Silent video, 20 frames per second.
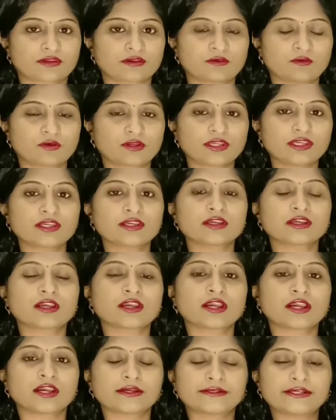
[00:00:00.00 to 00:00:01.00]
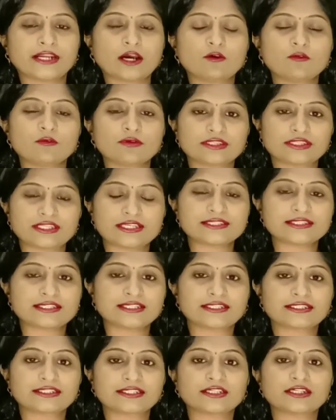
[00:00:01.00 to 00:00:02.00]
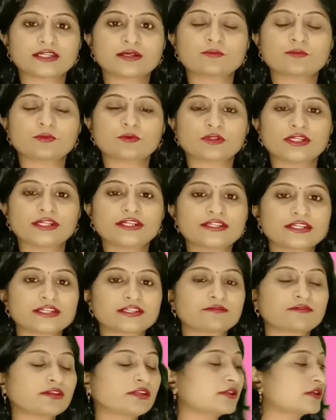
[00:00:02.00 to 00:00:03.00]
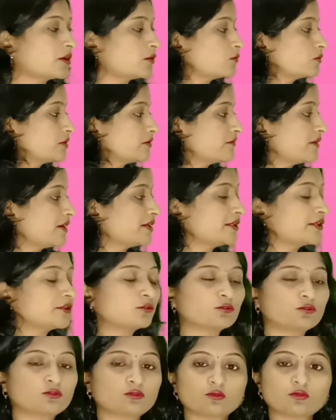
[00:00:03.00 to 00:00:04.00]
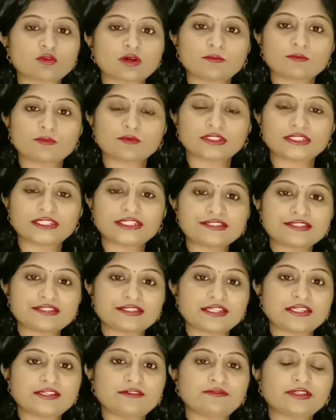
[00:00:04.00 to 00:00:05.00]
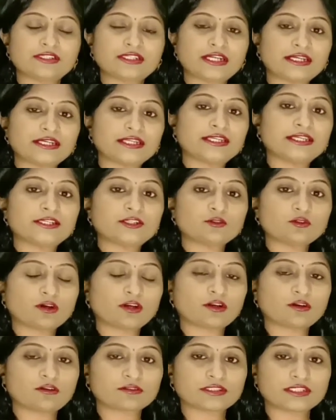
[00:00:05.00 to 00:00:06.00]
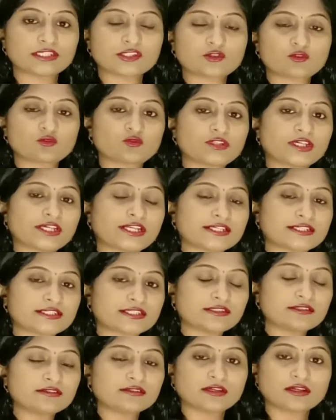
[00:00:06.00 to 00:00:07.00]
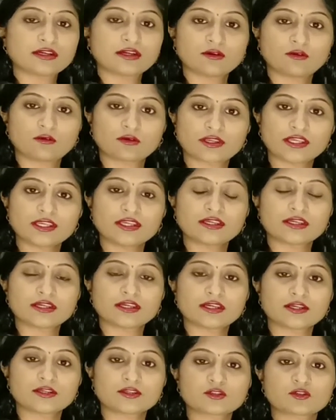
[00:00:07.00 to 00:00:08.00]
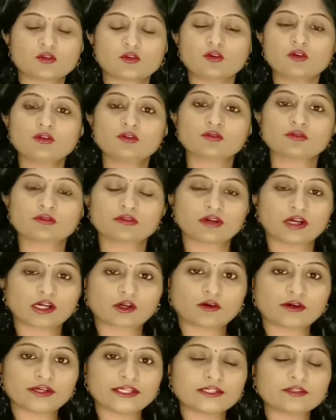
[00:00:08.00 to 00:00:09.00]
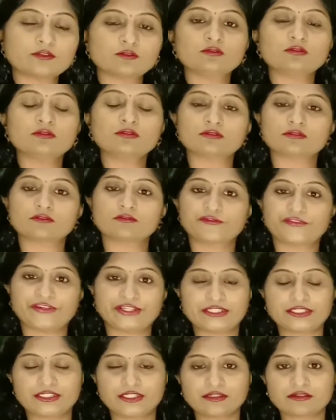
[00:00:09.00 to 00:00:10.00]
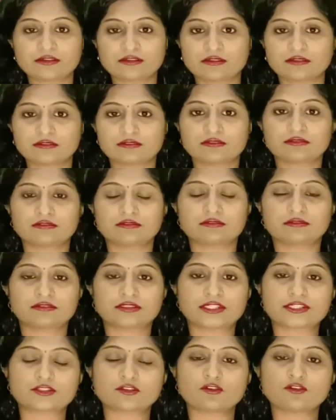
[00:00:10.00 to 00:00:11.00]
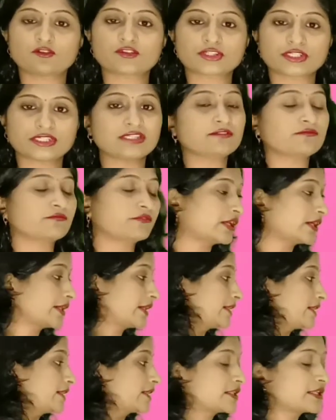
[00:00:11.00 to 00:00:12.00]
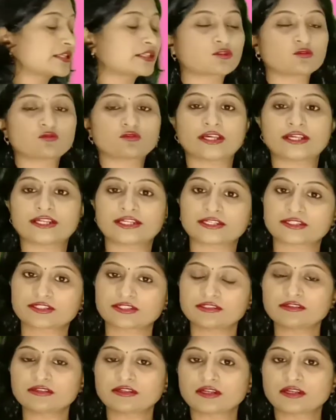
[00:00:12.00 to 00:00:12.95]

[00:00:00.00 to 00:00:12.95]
Okay, now this electric component, it will now divide into two components, E1 and E2, along these two direction. Okay, so according to vector resolution, we are getting these two direction.